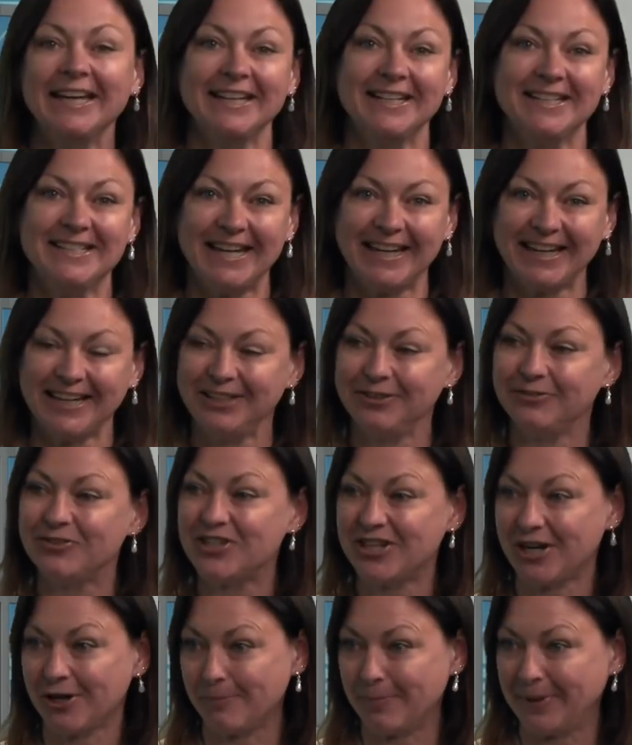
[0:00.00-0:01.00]
Executive
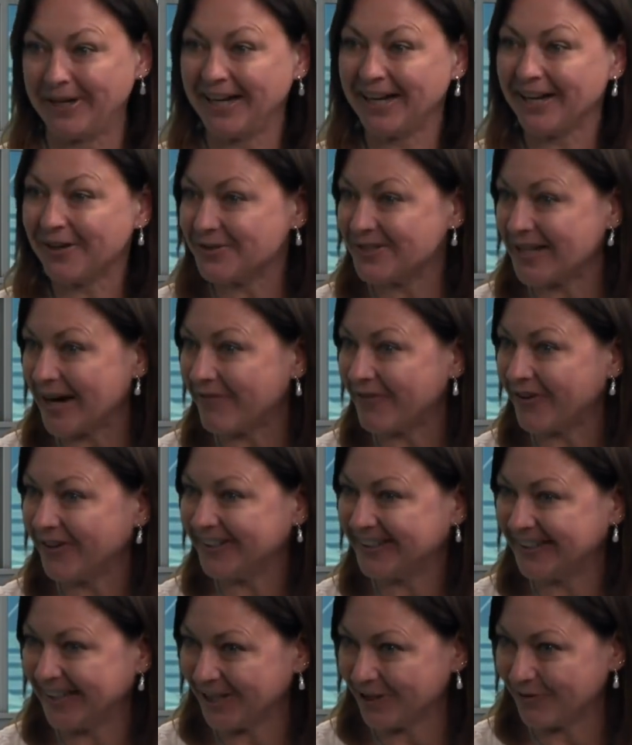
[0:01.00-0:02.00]
Chairman. Hello, Zafar,
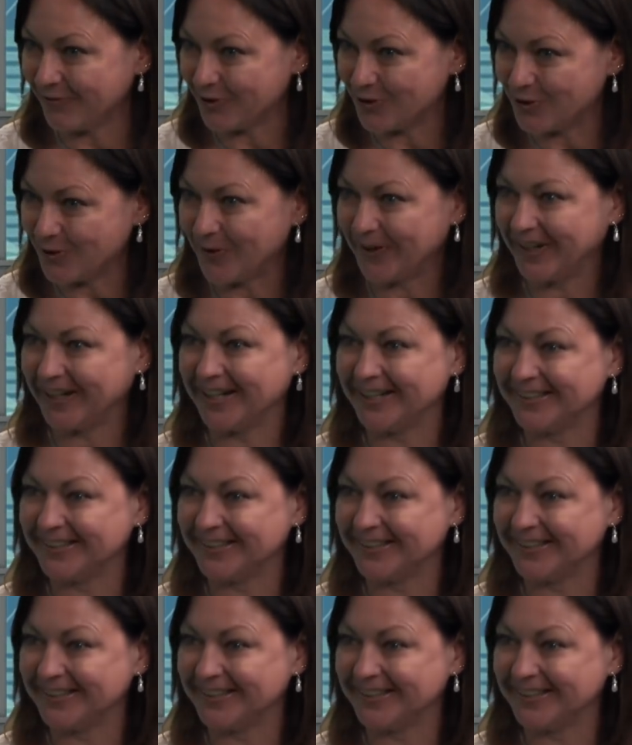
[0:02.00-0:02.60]
and thank you for joining